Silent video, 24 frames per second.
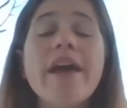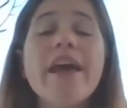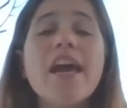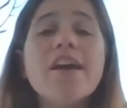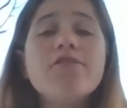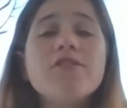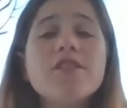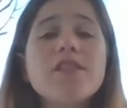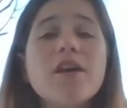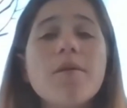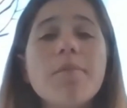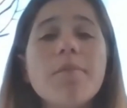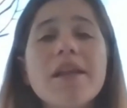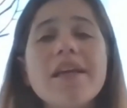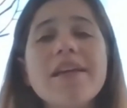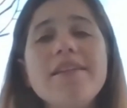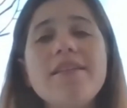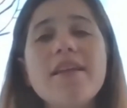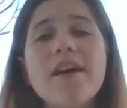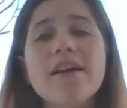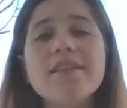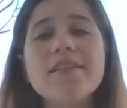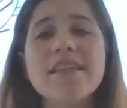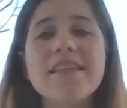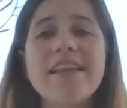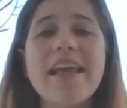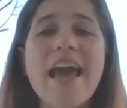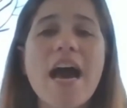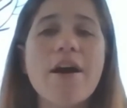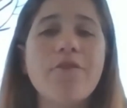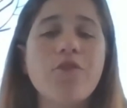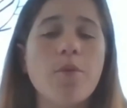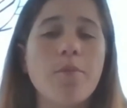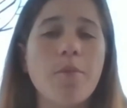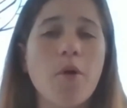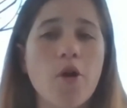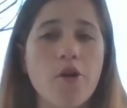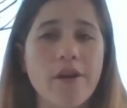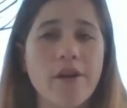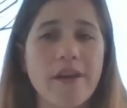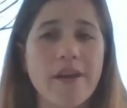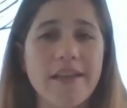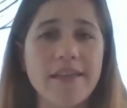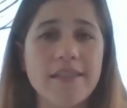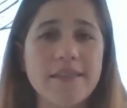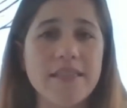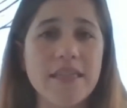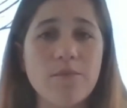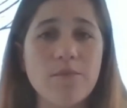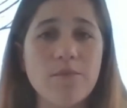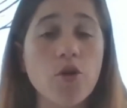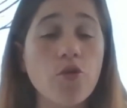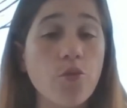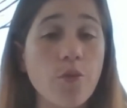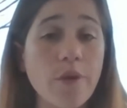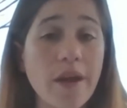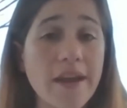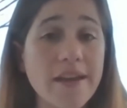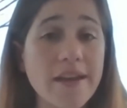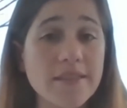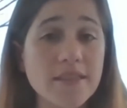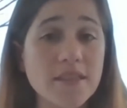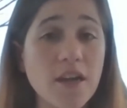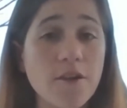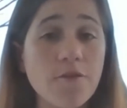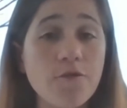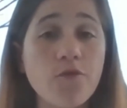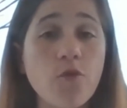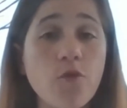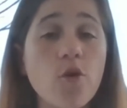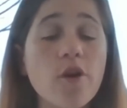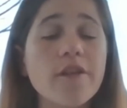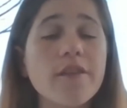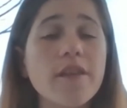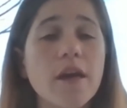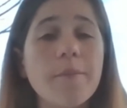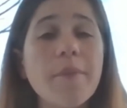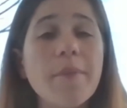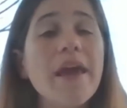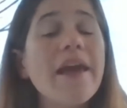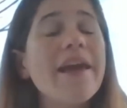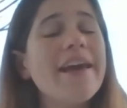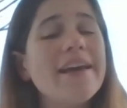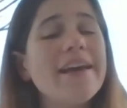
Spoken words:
If somebody doesn't have a marketing team to create stuff for them,